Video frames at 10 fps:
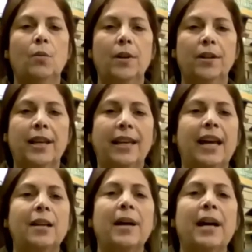where they
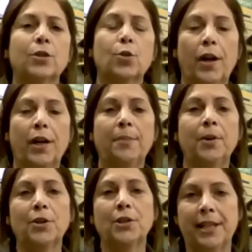get about
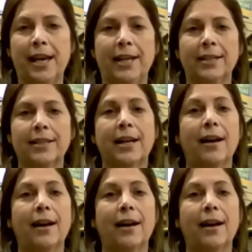20%